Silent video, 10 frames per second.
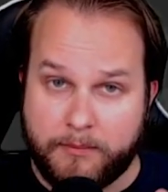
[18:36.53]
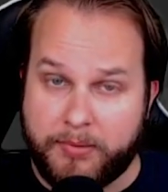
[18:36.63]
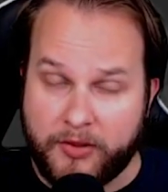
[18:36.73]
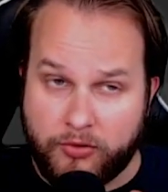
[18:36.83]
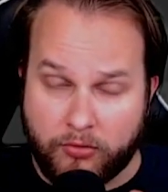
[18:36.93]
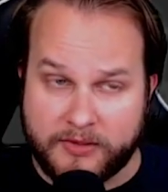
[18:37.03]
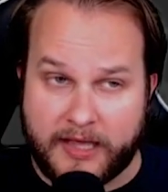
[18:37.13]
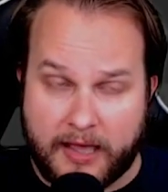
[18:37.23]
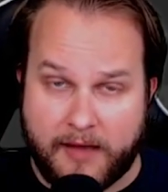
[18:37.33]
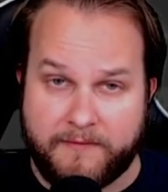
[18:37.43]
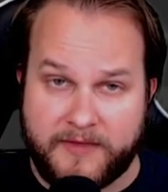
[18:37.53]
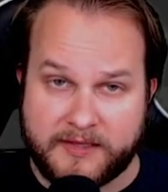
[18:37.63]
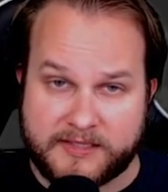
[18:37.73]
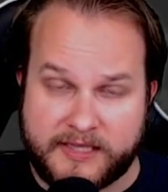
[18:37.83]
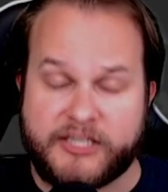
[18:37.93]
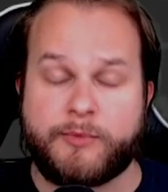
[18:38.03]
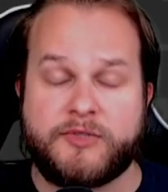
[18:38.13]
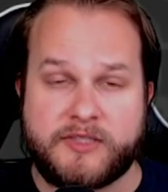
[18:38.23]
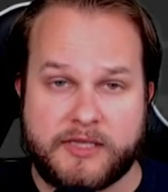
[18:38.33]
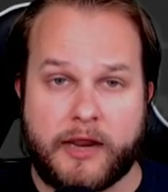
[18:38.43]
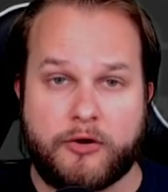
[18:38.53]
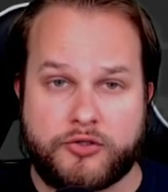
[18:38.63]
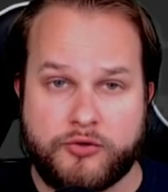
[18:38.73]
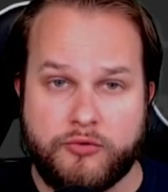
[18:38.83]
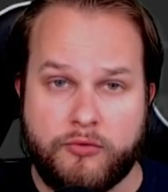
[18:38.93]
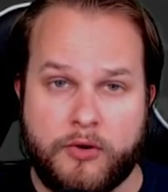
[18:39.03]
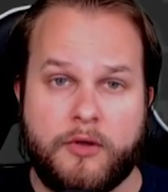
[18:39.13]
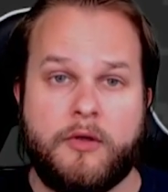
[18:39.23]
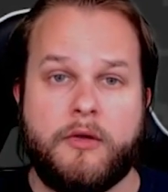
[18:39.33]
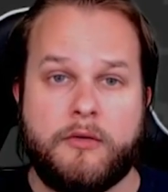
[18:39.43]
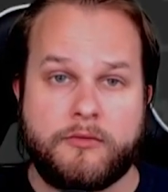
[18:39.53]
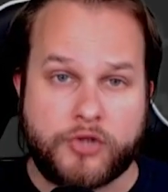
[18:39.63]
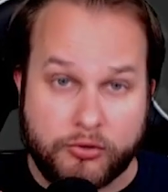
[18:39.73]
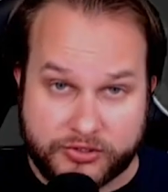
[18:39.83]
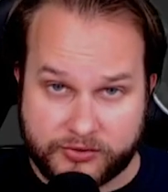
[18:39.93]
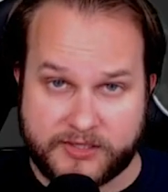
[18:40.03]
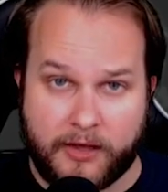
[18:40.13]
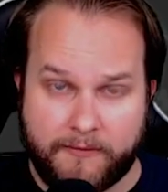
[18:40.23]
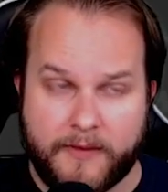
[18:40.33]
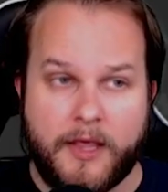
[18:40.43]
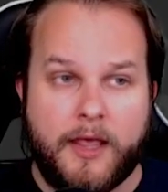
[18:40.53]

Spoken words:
but you only have the insatiable desire to toast yourself.